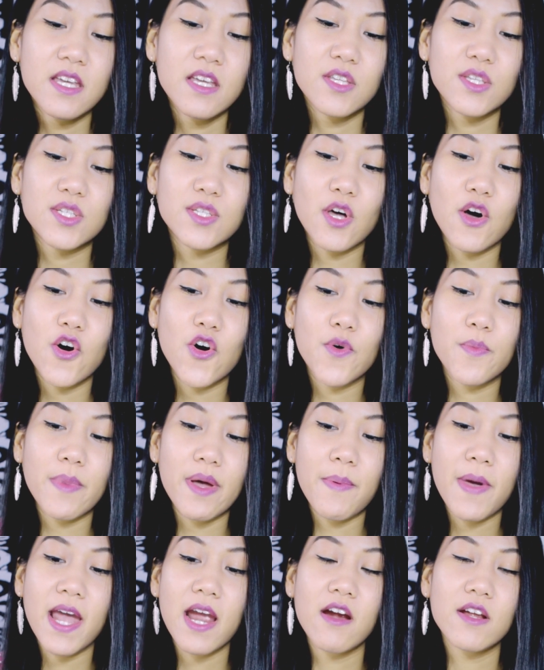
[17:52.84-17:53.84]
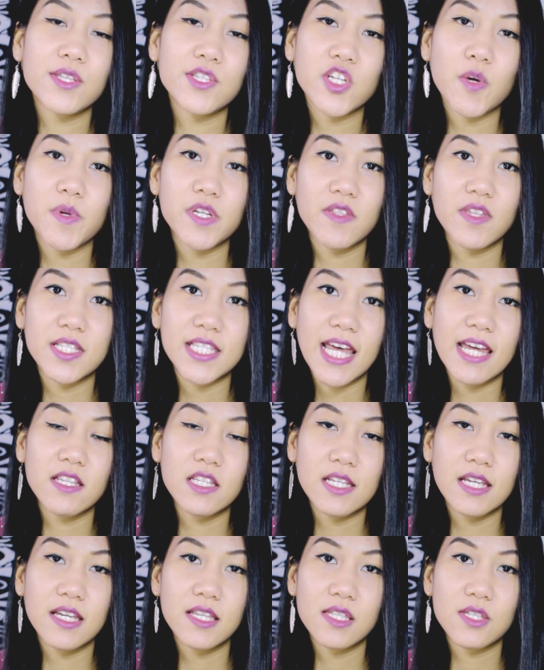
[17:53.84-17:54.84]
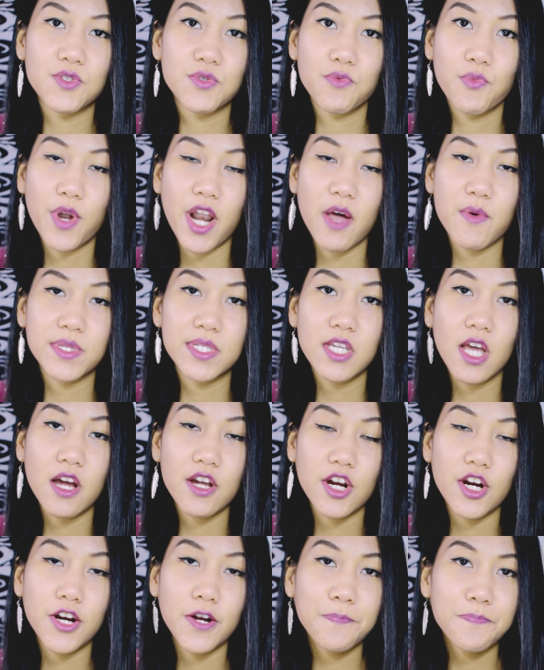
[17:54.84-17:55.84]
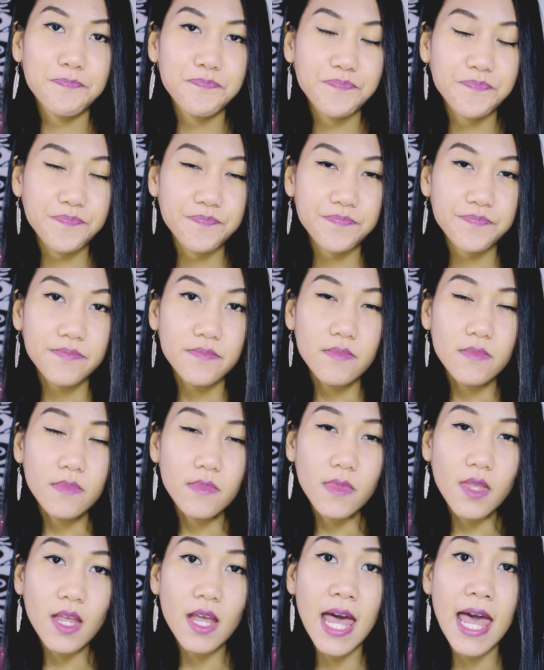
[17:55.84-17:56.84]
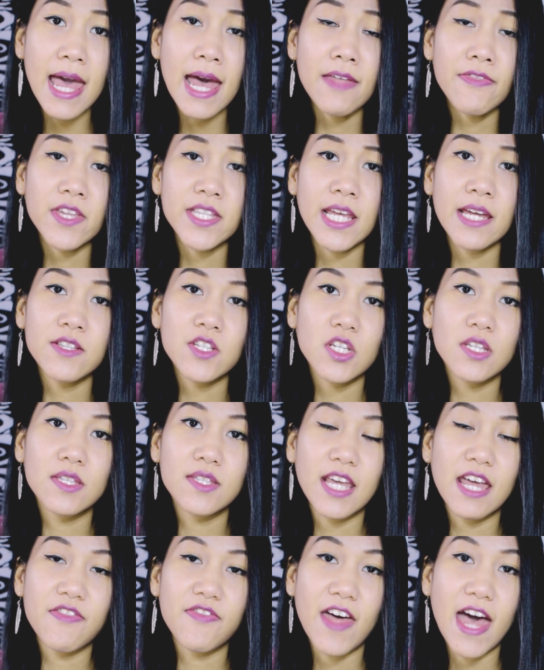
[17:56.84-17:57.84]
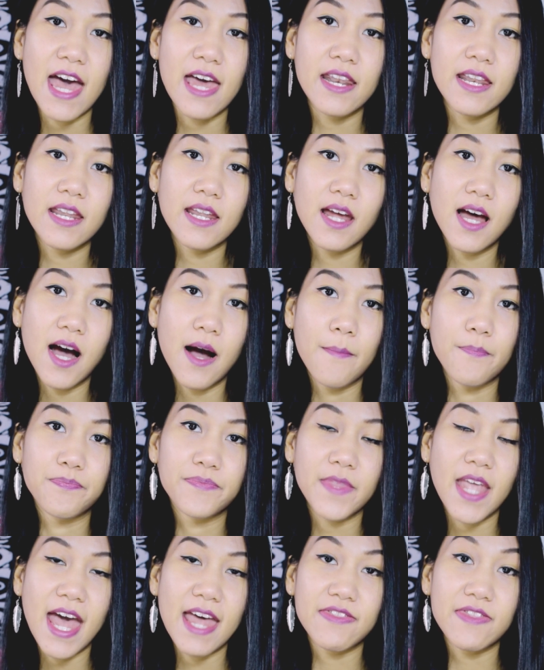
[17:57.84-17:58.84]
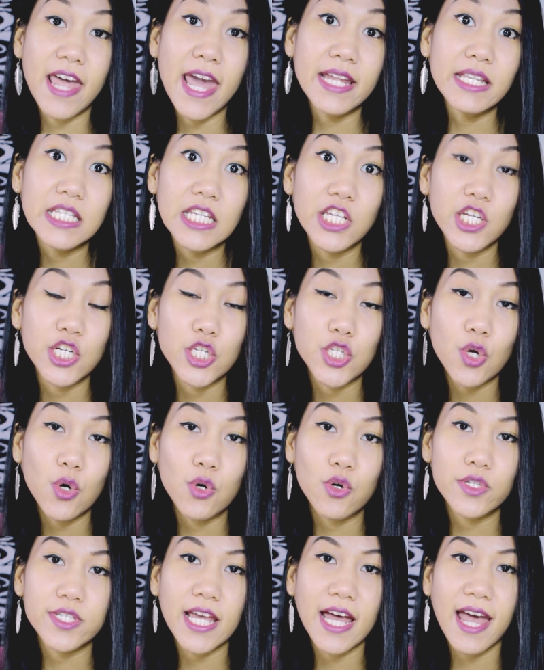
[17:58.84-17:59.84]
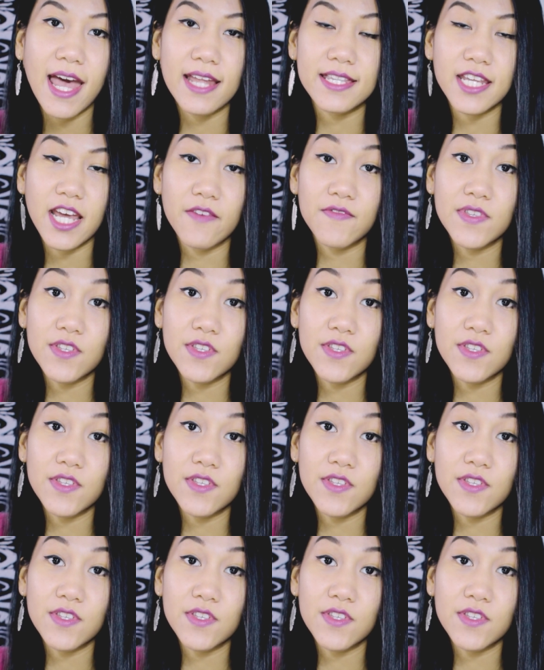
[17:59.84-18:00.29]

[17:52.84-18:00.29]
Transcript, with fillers: So my parents took me to the dentist when I was younger and the dentist said that um, at 18 years old I had to have